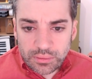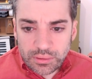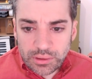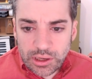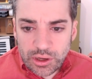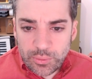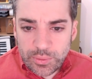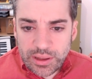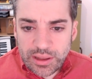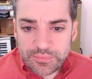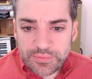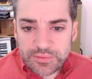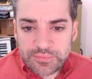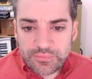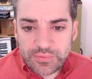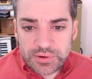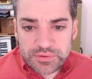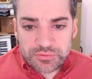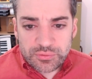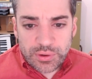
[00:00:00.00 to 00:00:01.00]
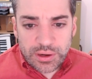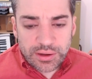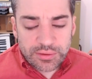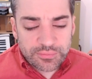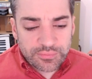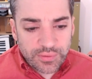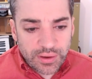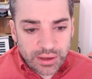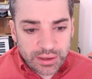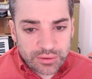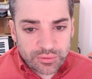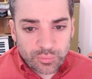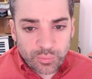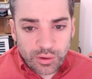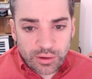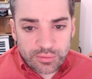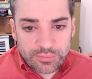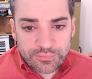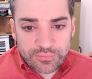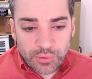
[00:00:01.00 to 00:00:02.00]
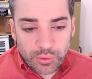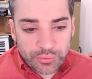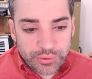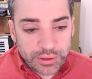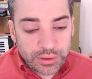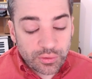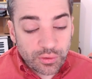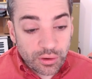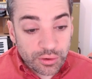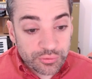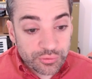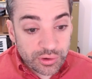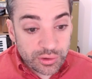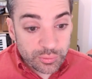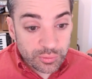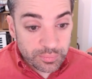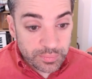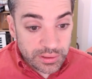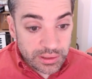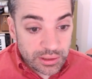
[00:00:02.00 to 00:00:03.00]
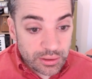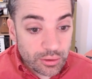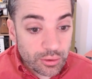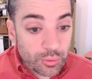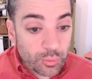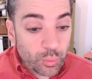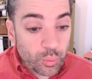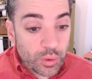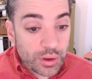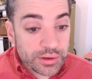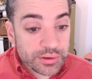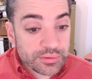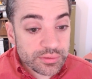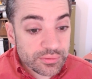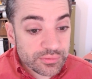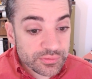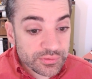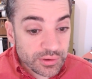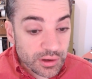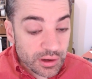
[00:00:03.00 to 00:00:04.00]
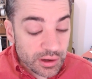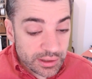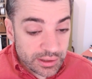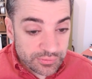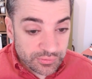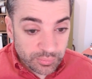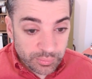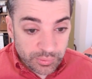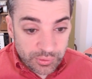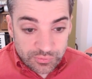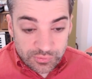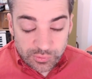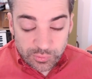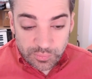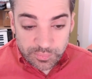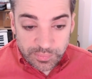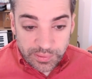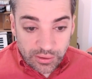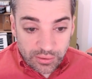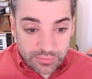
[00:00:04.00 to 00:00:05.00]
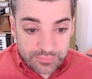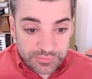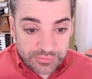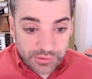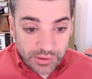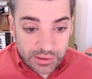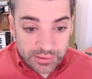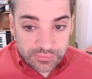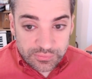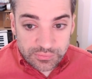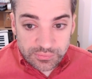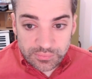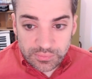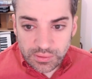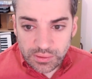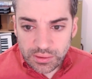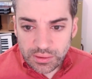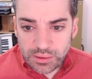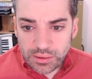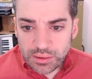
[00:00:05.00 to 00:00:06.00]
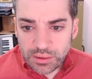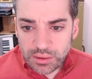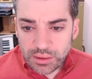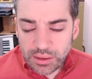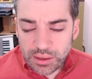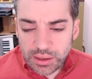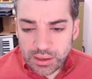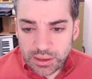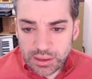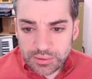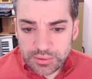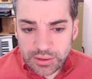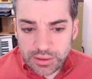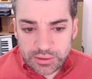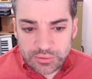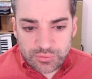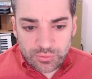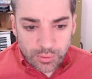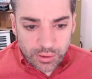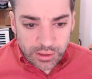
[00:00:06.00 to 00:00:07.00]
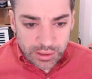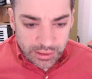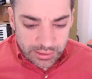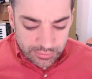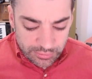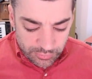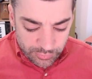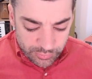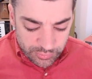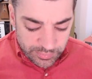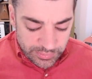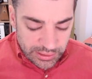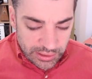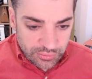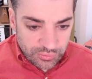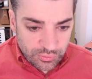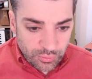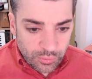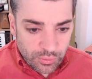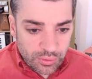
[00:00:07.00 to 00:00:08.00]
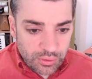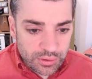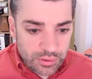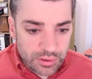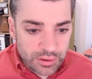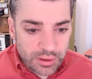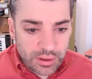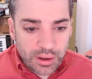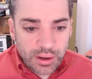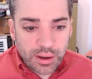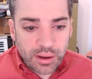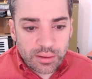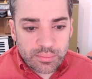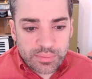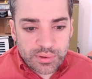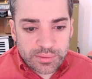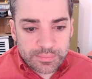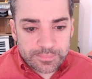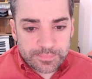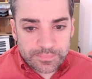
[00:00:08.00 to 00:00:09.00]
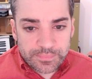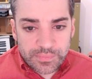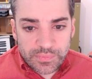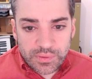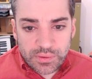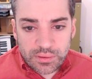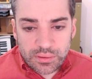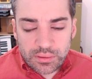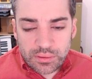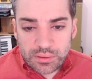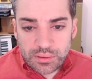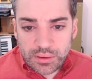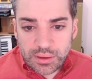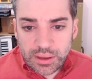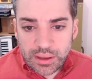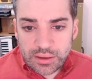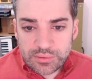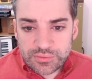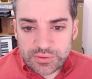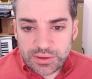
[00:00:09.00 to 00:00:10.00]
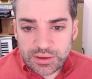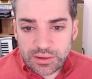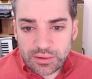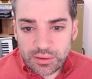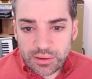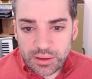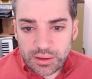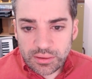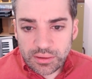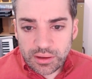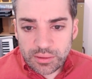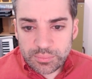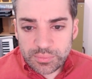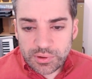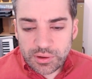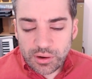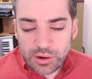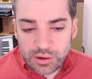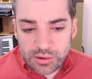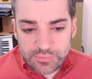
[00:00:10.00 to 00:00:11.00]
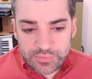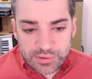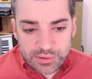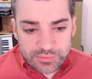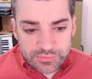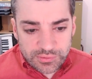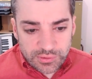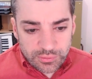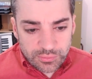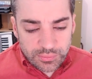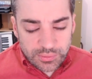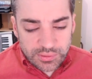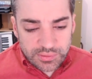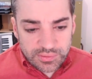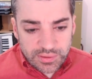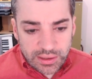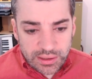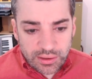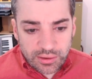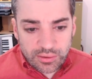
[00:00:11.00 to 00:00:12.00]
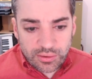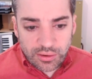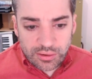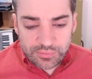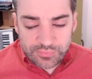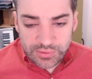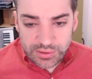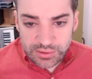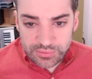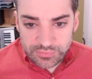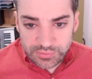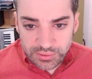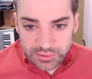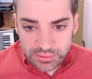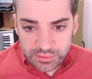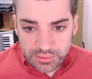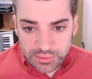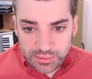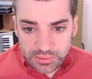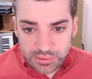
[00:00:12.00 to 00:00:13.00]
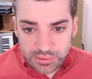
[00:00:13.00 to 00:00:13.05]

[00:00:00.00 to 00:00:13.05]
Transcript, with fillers: Here we have a frustrating find while folding laundry would be one sock as opposed to a pair of socks. And a door handle would be a door knob. S N L alum Carvey, so Dana Carvey is a